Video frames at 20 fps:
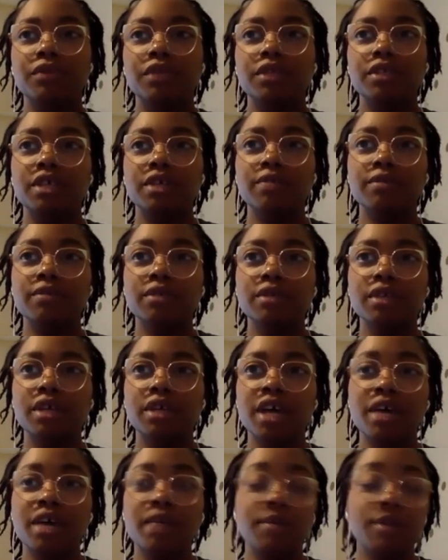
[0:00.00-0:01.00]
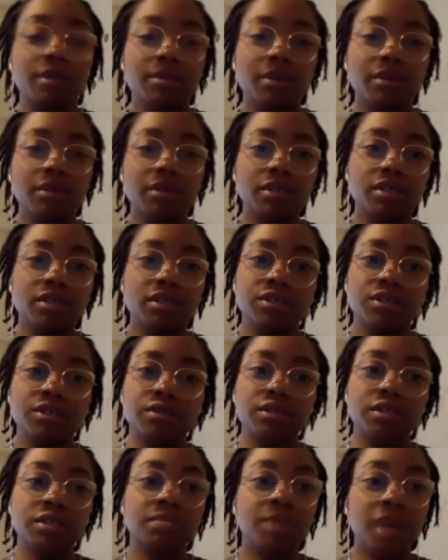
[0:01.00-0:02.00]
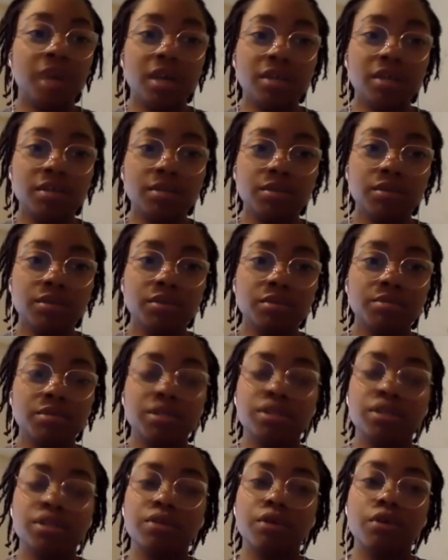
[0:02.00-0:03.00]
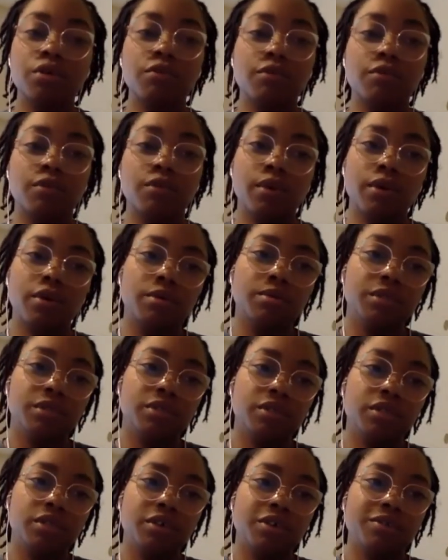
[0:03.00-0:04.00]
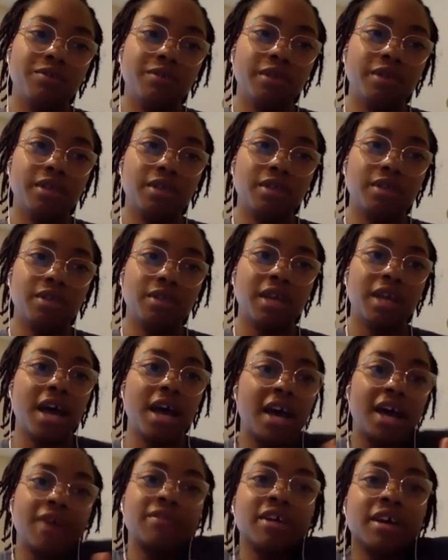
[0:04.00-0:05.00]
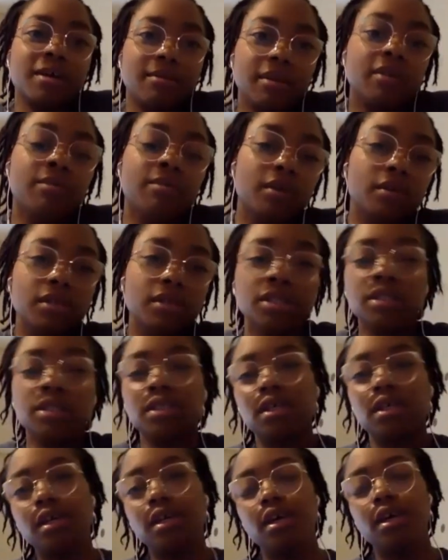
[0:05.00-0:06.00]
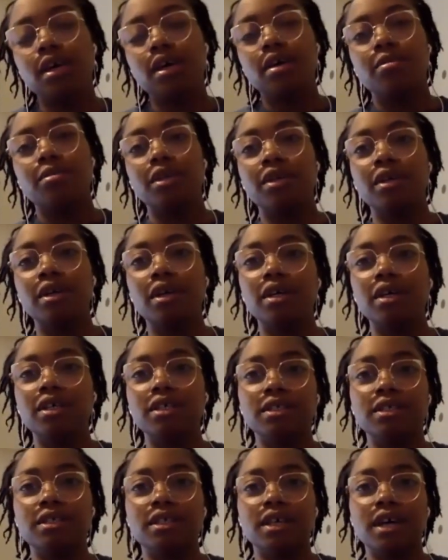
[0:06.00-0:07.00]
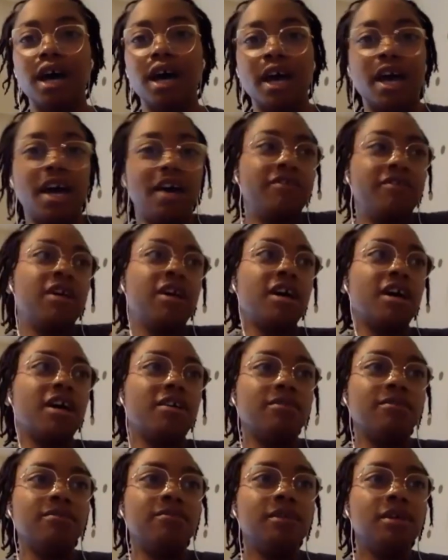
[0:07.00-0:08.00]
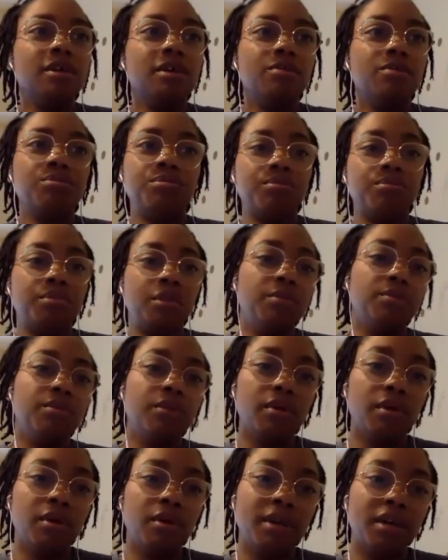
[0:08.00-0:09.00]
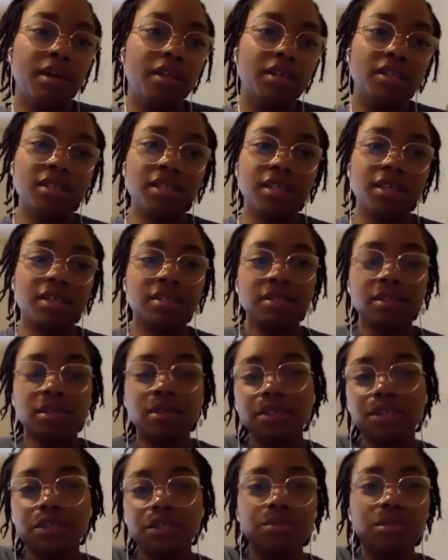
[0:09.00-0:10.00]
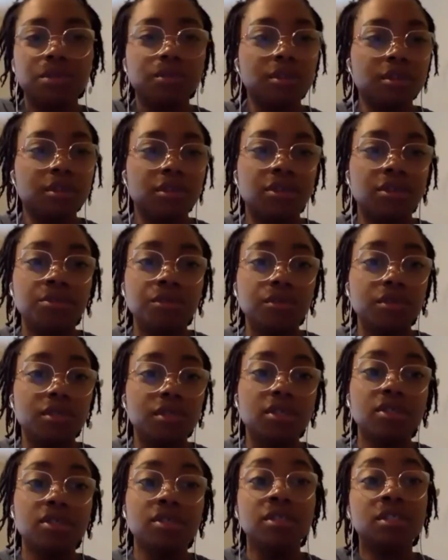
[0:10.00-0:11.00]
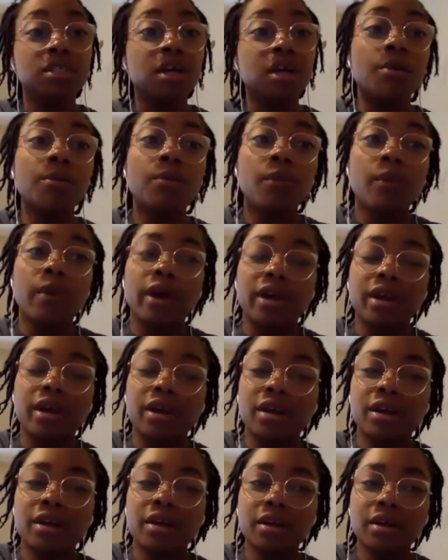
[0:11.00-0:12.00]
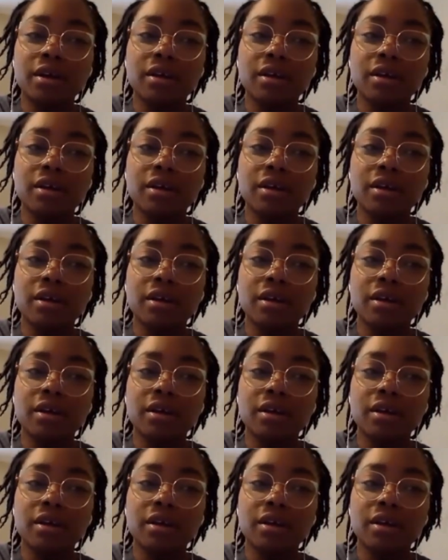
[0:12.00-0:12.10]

definitely have an email list as soon as possible, but don't overwhelm yourself with like, I have to have an email list because I have to have people on my list. Like, as long as you're building a community somewhere,